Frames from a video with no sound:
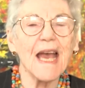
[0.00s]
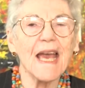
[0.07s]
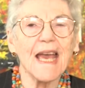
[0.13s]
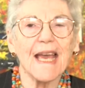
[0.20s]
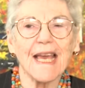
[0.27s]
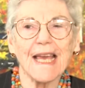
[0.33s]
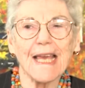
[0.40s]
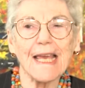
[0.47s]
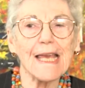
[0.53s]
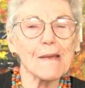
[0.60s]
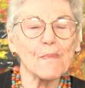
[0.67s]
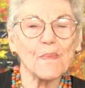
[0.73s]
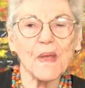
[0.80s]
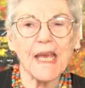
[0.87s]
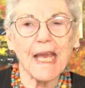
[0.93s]
he
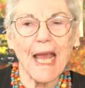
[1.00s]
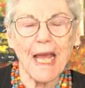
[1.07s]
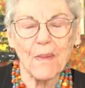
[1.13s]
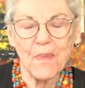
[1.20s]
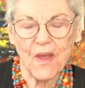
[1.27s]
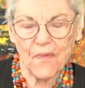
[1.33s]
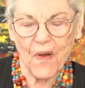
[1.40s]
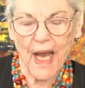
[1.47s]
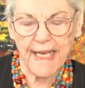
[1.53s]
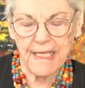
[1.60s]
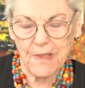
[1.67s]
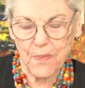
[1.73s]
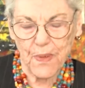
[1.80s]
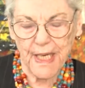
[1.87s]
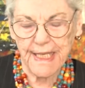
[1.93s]
became the vice
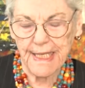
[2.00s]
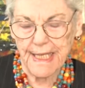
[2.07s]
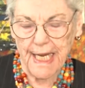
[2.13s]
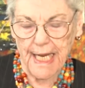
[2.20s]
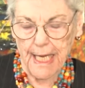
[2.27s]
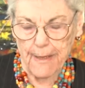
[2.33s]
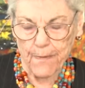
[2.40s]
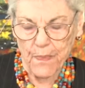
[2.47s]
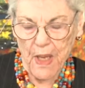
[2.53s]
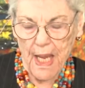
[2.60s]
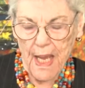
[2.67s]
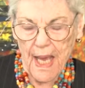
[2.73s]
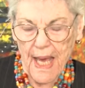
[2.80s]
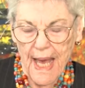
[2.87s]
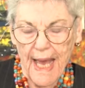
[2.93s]
president.
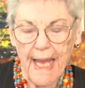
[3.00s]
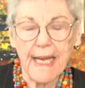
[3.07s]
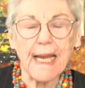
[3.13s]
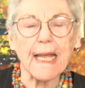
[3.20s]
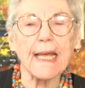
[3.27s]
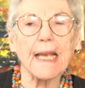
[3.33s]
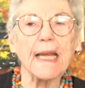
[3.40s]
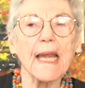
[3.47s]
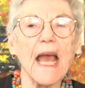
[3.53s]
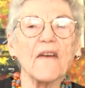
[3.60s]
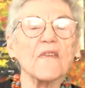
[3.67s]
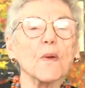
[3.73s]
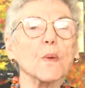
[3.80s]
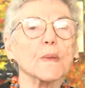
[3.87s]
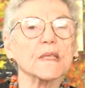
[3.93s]
And he
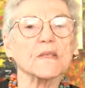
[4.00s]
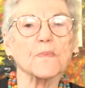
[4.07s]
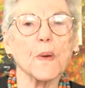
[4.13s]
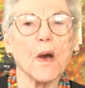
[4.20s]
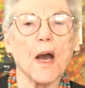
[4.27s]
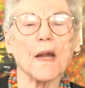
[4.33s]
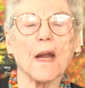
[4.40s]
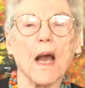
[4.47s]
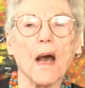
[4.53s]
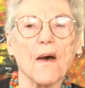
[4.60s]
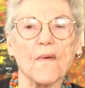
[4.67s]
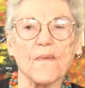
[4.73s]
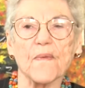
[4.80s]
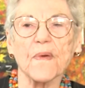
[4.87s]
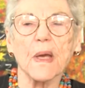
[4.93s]
never was part
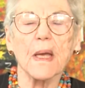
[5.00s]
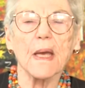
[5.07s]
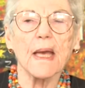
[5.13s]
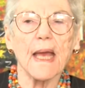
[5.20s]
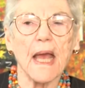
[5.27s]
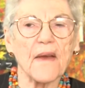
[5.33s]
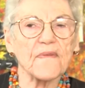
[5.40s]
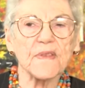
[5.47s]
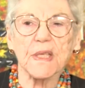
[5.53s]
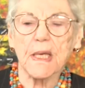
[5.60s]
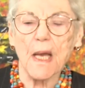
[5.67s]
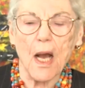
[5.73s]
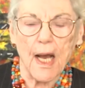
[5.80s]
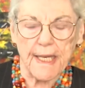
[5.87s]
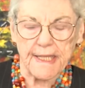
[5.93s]
of
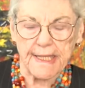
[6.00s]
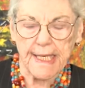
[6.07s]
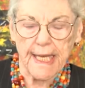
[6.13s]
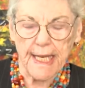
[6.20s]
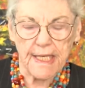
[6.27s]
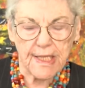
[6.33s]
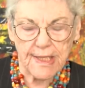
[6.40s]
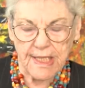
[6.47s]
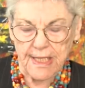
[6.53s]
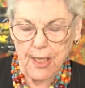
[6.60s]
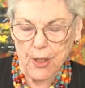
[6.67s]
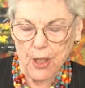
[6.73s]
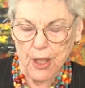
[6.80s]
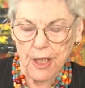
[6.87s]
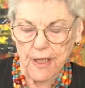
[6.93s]
FDR's inner
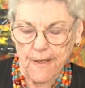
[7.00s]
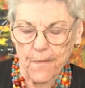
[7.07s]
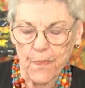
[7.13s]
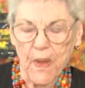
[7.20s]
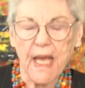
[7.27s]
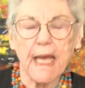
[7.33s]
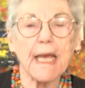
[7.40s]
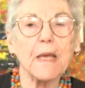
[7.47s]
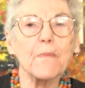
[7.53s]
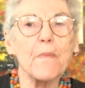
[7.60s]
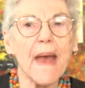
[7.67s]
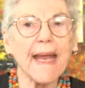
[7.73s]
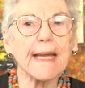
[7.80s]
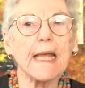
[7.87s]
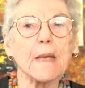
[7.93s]
circle. He
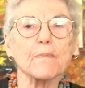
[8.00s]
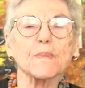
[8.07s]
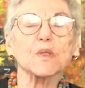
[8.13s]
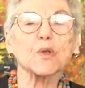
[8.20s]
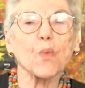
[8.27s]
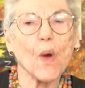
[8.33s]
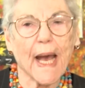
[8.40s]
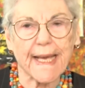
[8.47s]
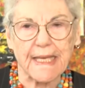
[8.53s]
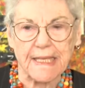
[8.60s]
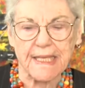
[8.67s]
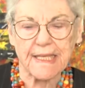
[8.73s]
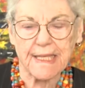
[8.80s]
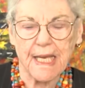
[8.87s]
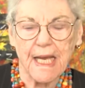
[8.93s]
met him
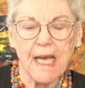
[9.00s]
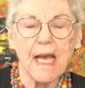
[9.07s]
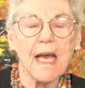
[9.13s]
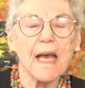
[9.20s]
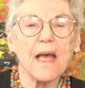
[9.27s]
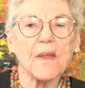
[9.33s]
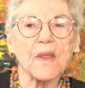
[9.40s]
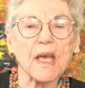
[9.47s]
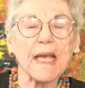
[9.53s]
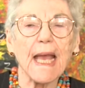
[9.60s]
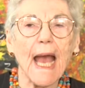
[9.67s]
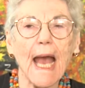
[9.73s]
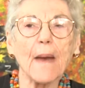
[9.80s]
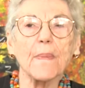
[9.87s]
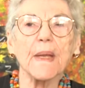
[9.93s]
twice. The
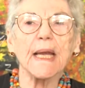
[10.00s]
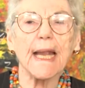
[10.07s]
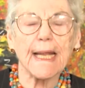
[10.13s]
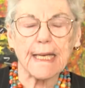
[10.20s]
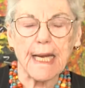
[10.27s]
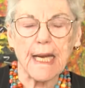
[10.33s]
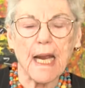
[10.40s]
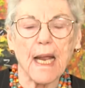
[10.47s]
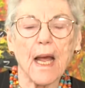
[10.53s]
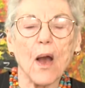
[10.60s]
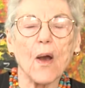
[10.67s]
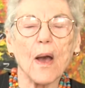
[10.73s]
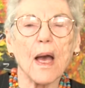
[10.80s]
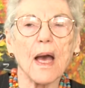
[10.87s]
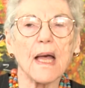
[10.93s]
cabinet
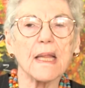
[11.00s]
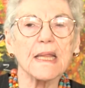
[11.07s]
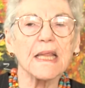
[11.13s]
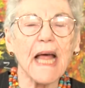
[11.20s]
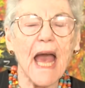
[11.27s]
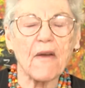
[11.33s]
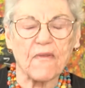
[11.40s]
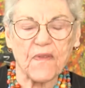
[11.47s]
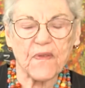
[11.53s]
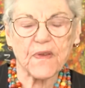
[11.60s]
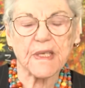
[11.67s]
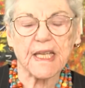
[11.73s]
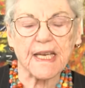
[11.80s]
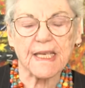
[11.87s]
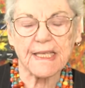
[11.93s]

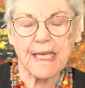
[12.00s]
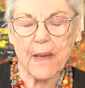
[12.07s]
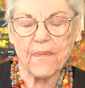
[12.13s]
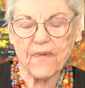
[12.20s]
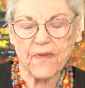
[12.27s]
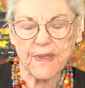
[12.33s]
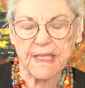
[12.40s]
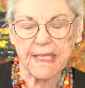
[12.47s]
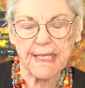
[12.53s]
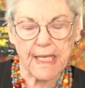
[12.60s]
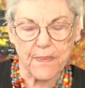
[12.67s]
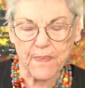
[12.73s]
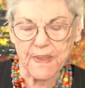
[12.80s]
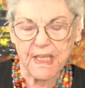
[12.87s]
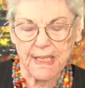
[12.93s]
left except for
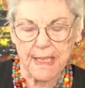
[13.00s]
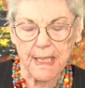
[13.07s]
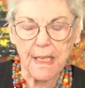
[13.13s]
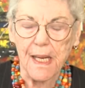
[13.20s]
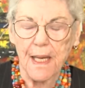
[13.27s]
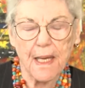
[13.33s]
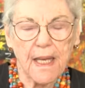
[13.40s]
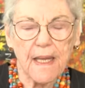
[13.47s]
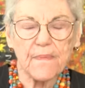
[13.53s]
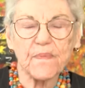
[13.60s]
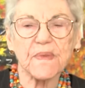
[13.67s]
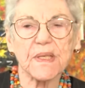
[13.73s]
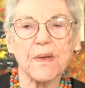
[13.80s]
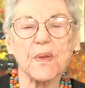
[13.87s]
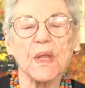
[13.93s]
Stimson,
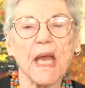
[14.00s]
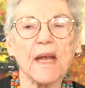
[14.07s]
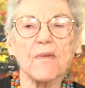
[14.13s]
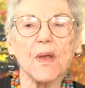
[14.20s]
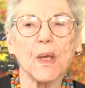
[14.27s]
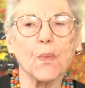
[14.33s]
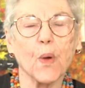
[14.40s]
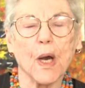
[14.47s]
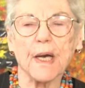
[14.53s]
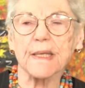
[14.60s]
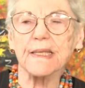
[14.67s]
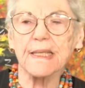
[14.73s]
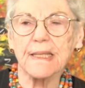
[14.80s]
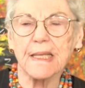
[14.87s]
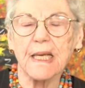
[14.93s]
so there he
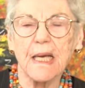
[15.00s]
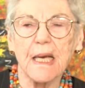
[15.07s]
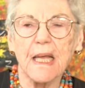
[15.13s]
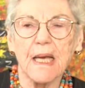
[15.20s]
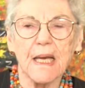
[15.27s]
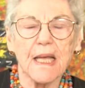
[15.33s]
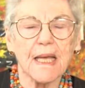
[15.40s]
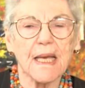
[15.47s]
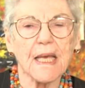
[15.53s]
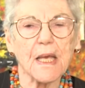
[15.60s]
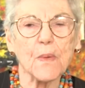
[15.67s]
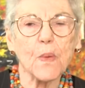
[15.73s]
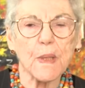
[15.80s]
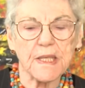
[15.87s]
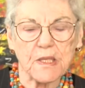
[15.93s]
was. He
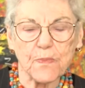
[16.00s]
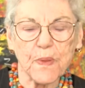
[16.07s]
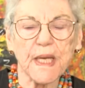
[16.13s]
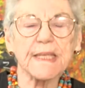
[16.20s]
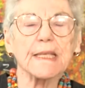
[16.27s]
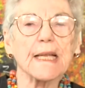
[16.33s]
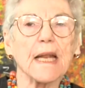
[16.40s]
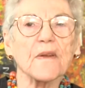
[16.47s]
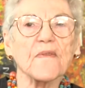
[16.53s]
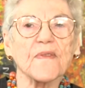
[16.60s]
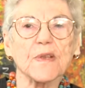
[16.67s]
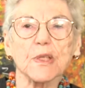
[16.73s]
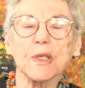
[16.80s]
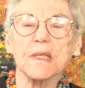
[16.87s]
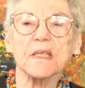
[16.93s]
was president for
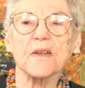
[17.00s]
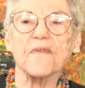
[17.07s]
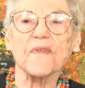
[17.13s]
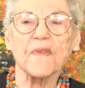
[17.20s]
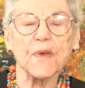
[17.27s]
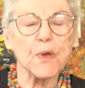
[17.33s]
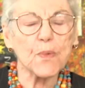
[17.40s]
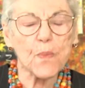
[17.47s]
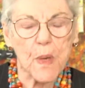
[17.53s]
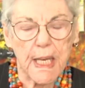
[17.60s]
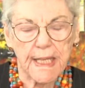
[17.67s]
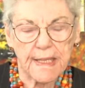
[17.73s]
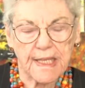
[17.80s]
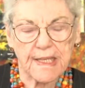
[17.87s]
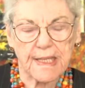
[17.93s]
just a few
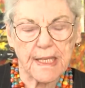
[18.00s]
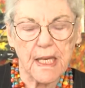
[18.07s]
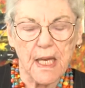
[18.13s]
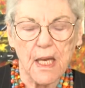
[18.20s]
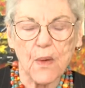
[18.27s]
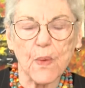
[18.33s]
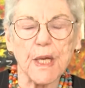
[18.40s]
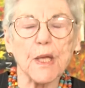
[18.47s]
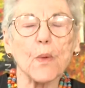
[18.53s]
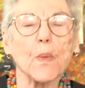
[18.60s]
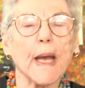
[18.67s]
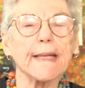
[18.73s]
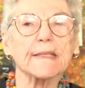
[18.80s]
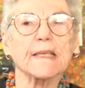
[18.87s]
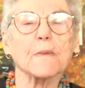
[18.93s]
months when he
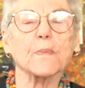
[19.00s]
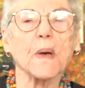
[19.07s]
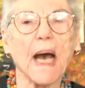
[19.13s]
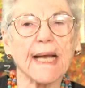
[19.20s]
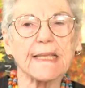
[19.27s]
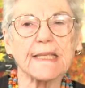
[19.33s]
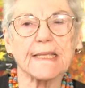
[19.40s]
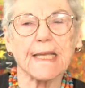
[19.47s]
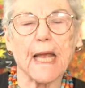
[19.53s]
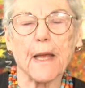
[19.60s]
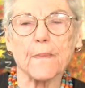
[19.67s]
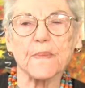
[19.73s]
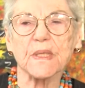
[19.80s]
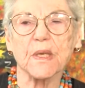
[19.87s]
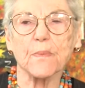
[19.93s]
went to
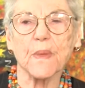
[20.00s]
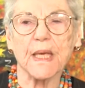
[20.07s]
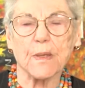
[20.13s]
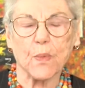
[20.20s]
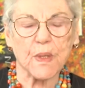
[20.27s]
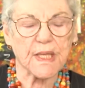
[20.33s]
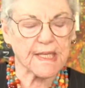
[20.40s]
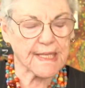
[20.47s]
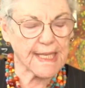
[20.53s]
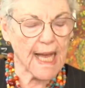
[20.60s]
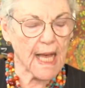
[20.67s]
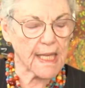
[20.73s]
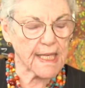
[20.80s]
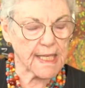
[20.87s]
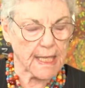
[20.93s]
Potsdam to meet with
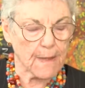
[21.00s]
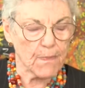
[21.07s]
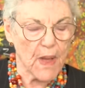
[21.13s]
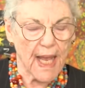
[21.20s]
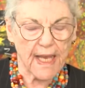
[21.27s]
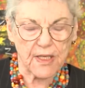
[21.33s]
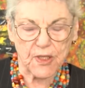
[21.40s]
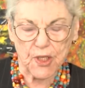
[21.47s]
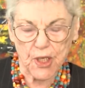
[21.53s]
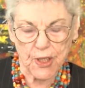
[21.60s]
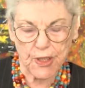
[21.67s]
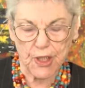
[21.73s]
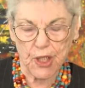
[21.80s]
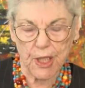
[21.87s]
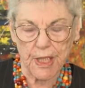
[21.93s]
Stalin and
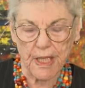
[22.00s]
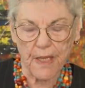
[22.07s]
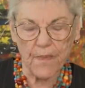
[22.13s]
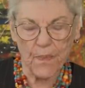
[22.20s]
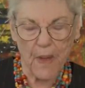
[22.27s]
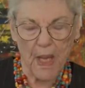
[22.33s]
Churchill.